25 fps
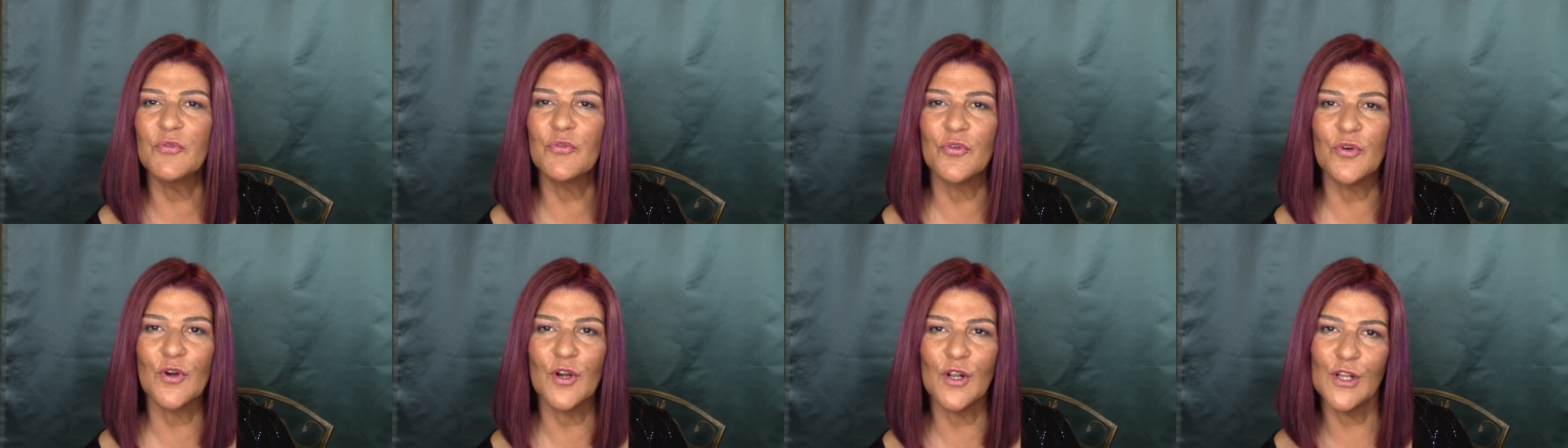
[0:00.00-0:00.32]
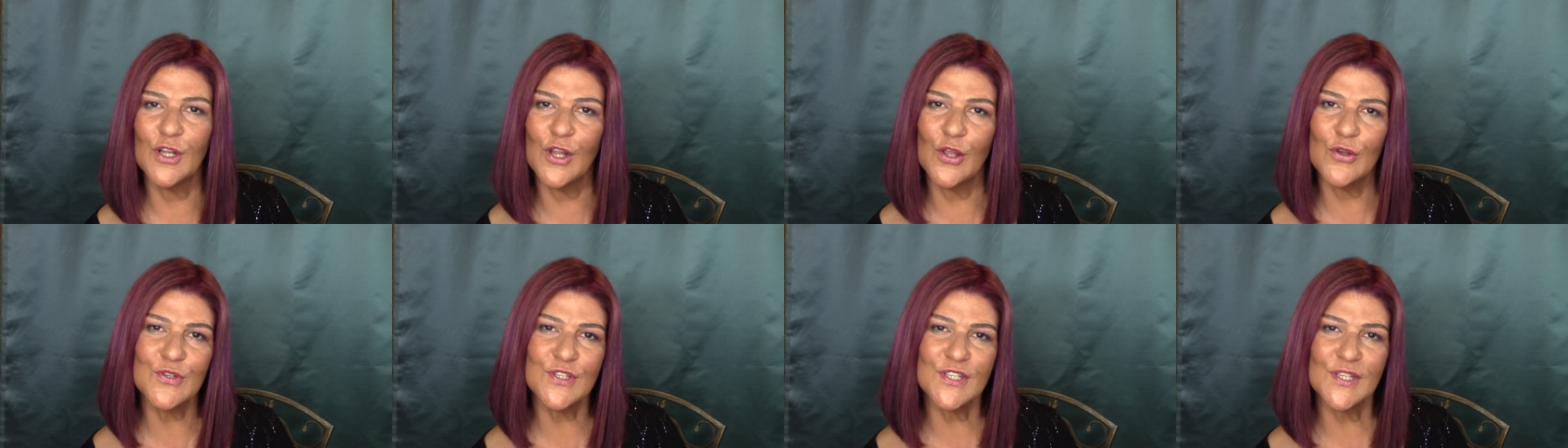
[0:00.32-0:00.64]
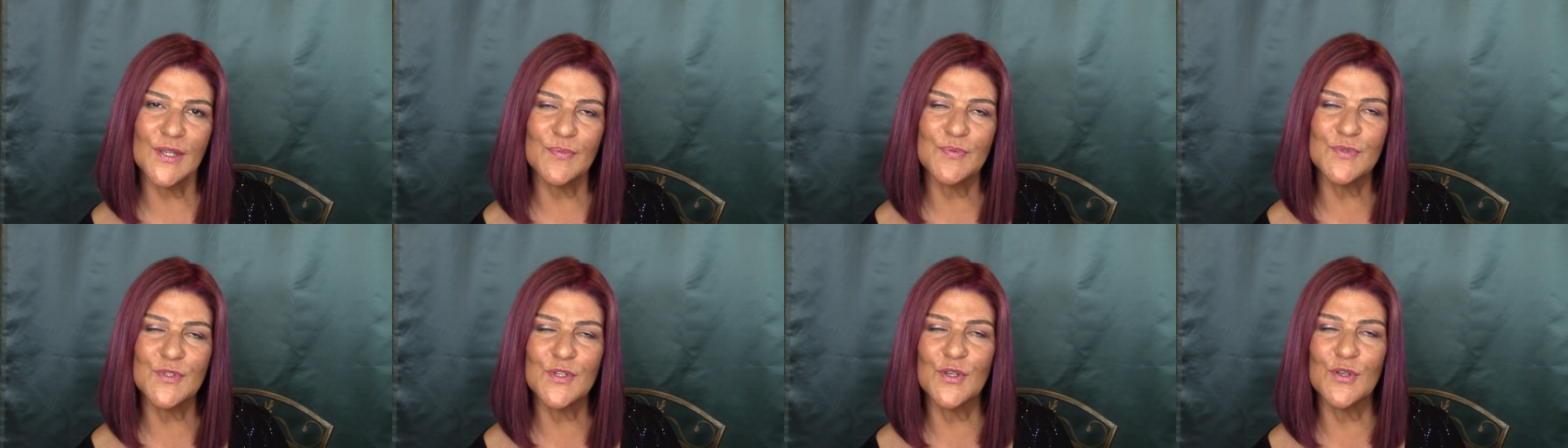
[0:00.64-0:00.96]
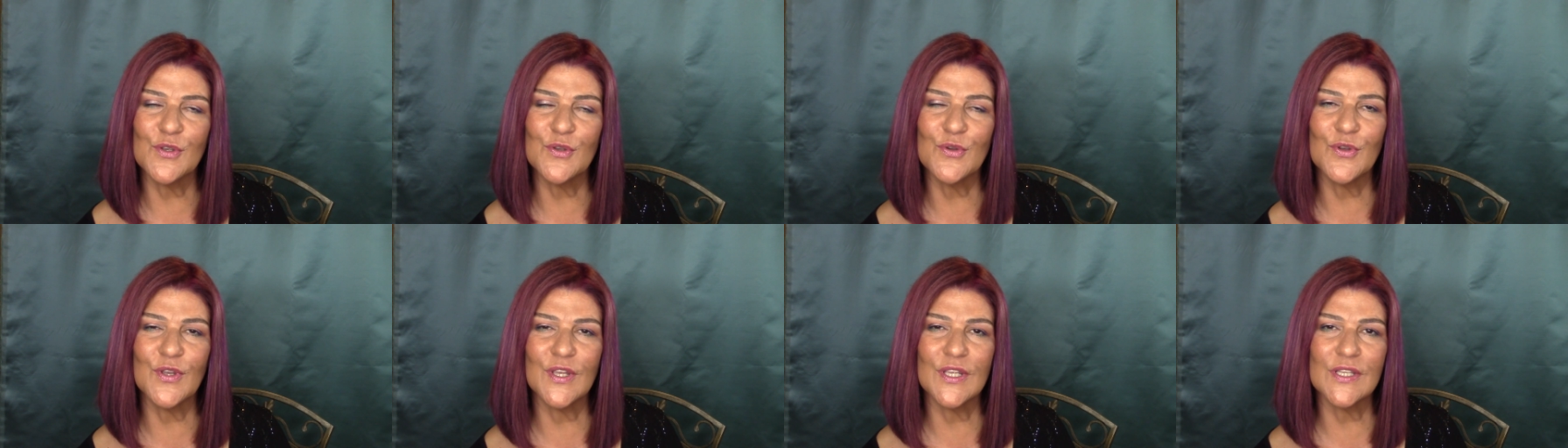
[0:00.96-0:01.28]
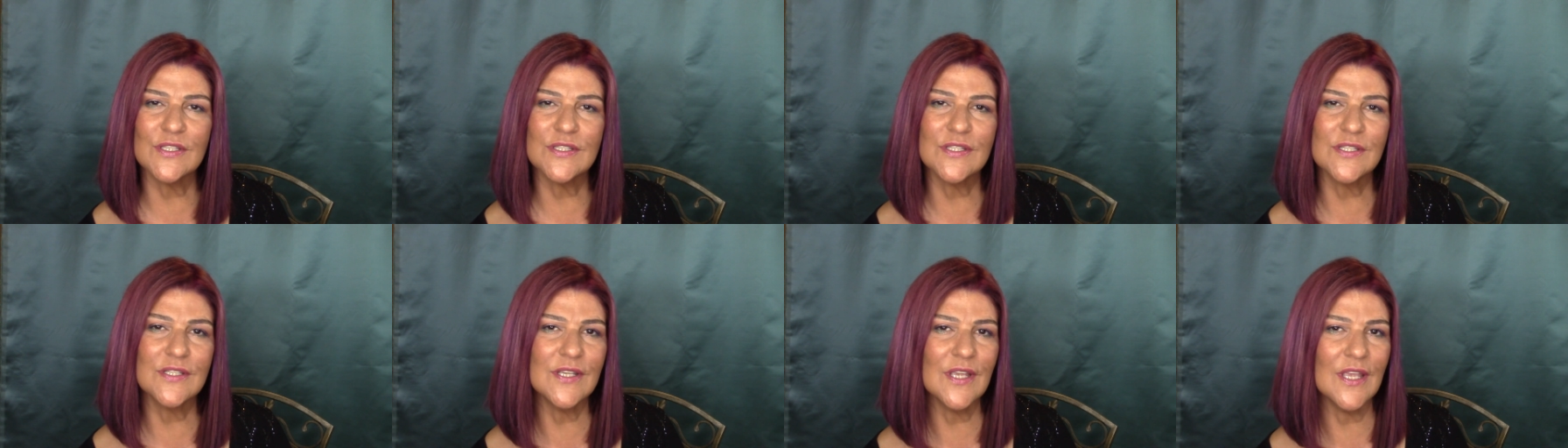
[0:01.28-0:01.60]
for a close-up so you
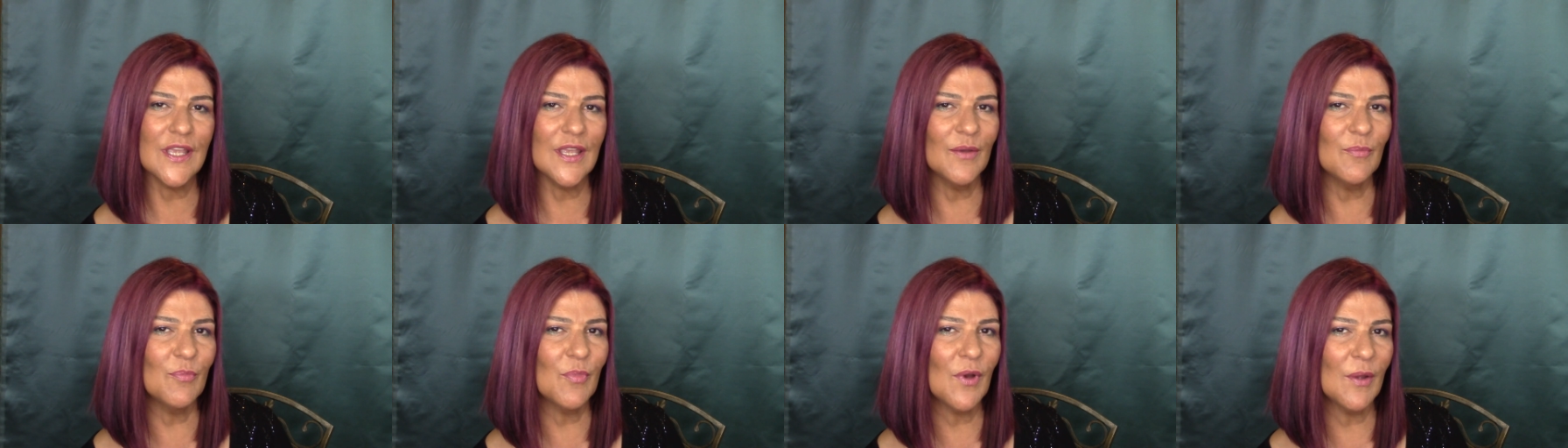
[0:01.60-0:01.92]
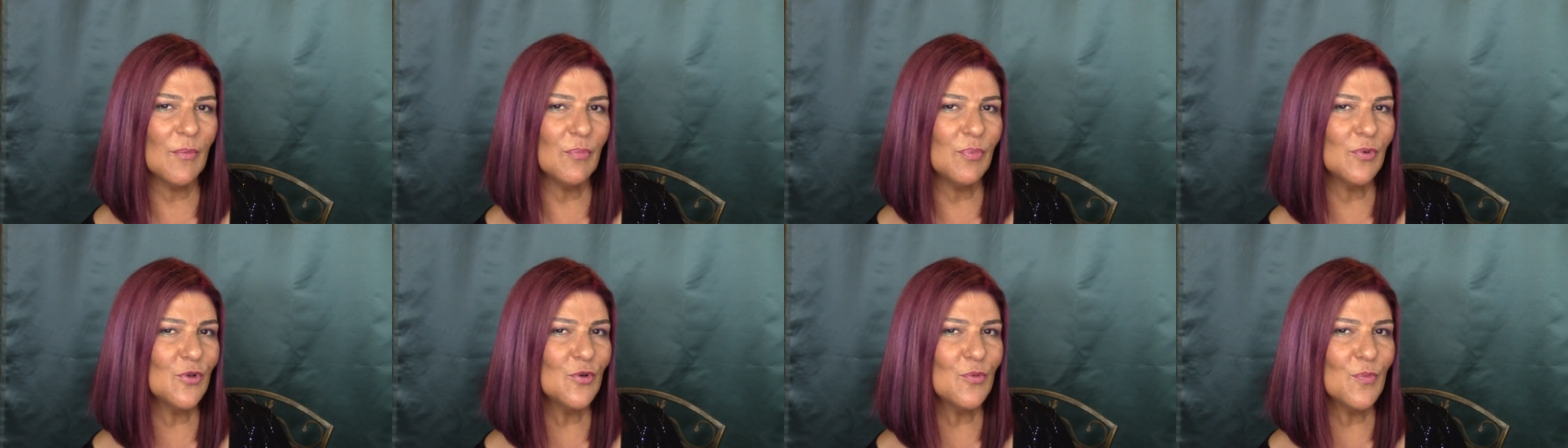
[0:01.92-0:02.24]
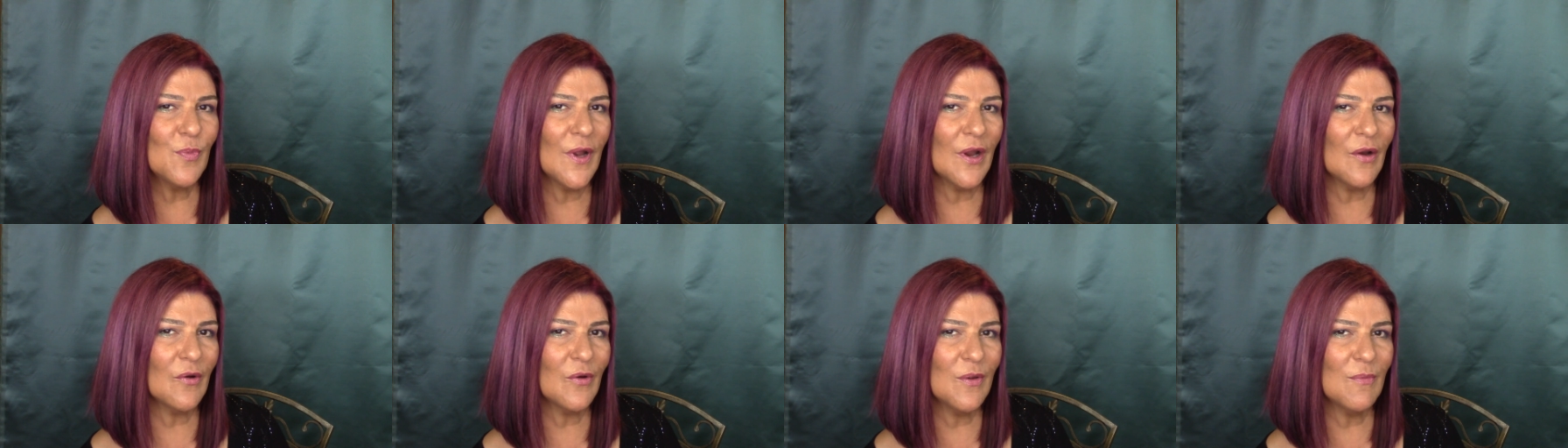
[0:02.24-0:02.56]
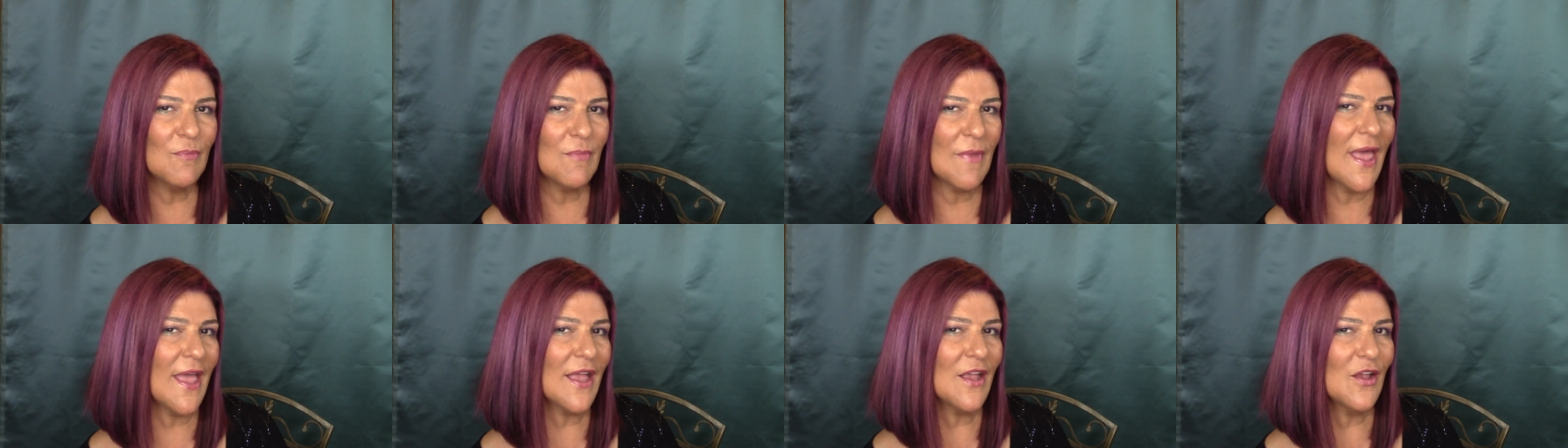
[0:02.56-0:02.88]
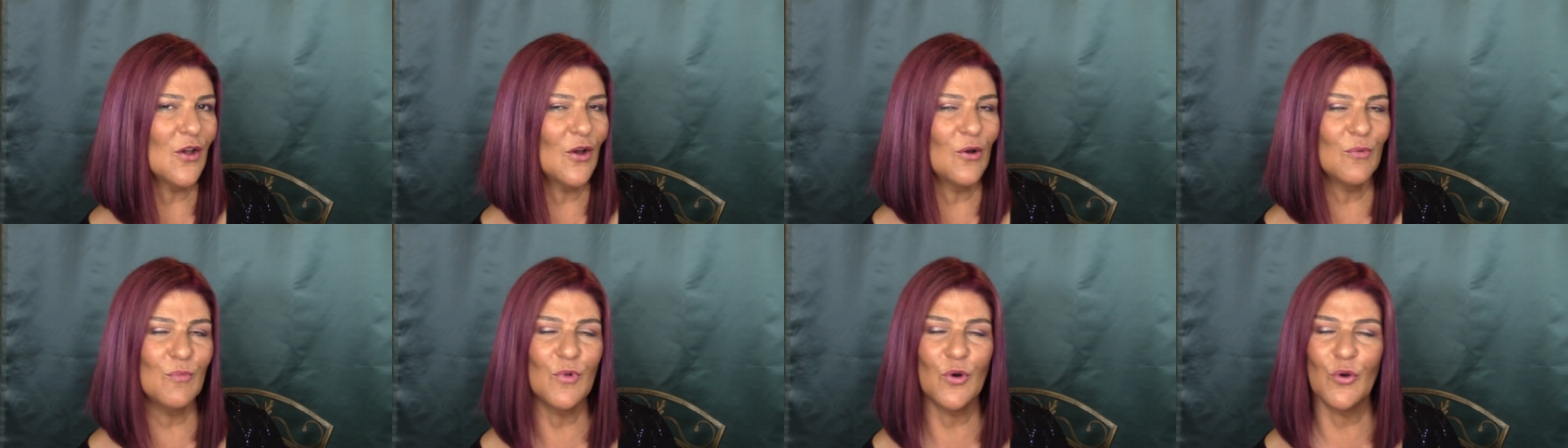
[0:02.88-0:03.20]
can see my blueberry
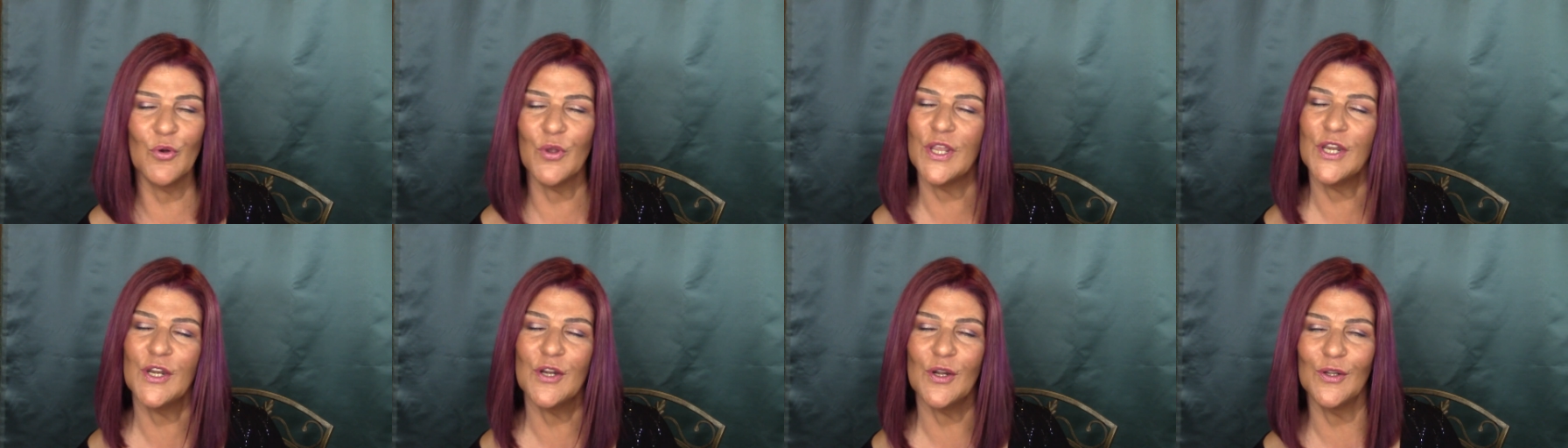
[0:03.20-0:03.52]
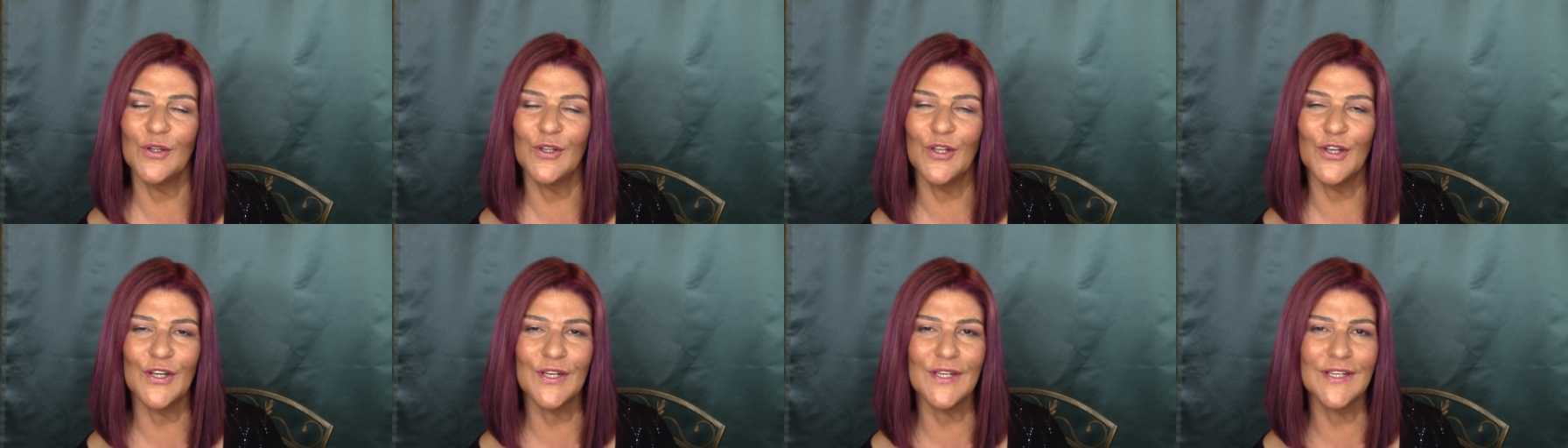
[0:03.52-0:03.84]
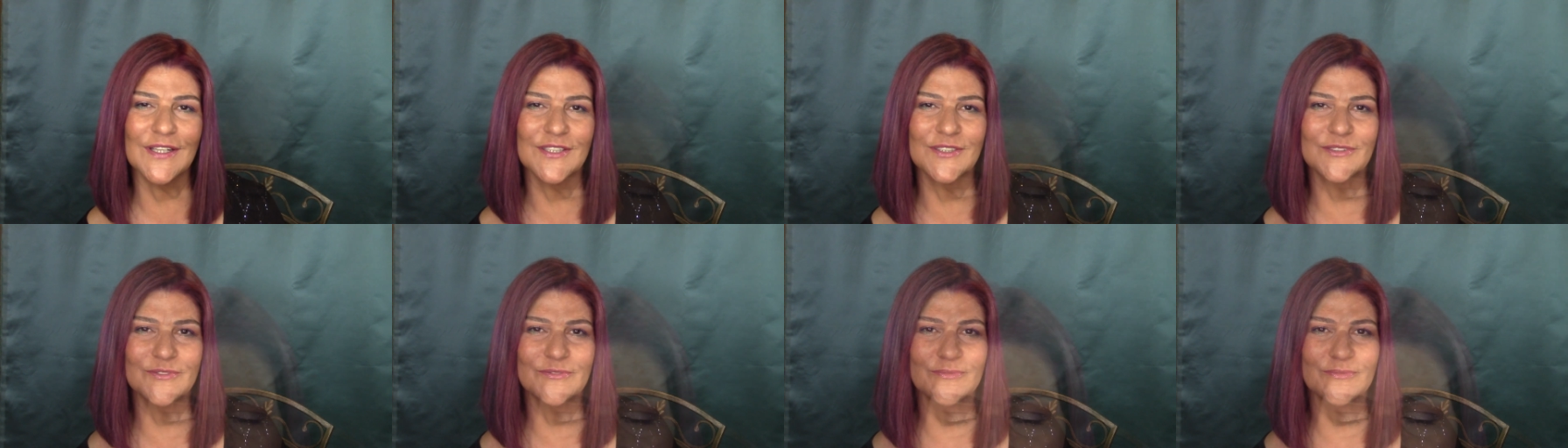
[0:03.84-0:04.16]
mango mojito look.